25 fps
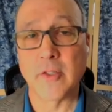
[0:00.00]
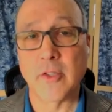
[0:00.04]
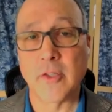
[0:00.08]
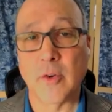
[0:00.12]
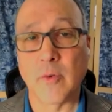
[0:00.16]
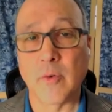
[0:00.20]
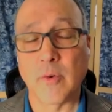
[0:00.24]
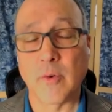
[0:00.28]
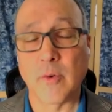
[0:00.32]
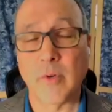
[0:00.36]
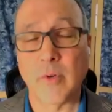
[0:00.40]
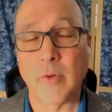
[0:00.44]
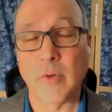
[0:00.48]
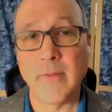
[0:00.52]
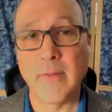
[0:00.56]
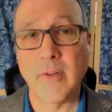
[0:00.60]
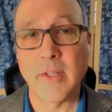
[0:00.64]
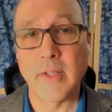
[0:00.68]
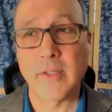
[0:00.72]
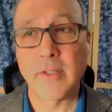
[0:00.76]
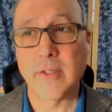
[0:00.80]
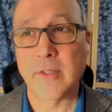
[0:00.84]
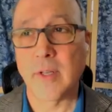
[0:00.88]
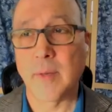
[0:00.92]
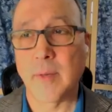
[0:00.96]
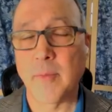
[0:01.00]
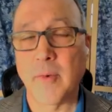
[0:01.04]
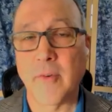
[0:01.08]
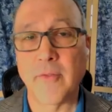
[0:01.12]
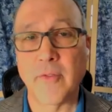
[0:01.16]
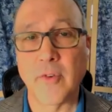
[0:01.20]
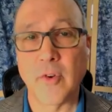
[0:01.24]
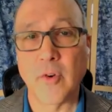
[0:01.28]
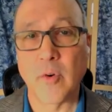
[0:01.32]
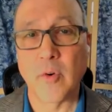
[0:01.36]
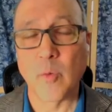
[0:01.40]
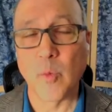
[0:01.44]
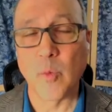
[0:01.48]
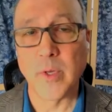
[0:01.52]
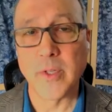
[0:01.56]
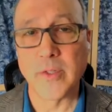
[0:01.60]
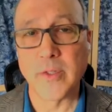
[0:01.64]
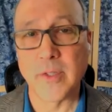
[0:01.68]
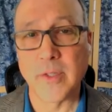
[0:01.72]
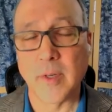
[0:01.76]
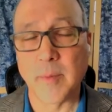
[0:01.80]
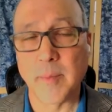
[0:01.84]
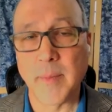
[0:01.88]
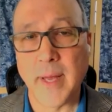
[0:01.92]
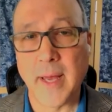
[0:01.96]
So give us some of your
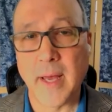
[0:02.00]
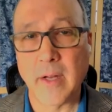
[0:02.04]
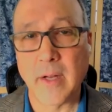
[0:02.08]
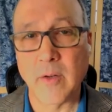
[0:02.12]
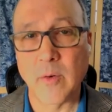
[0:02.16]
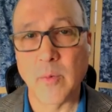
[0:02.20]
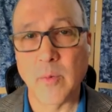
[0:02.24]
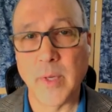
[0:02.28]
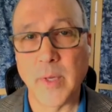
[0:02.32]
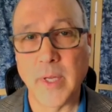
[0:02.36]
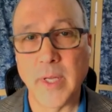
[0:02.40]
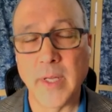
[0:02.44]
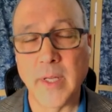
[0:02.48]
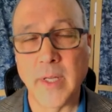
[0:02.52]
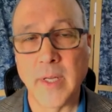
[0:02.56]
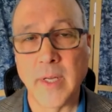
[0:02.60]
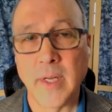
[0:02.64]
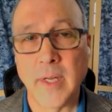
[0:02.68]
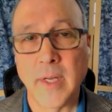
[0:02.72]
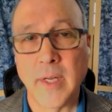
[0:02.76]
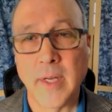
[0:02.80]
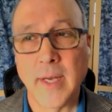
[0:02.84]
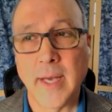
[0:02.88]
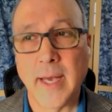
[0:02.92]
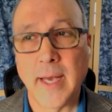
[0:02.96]
wisdom. How do we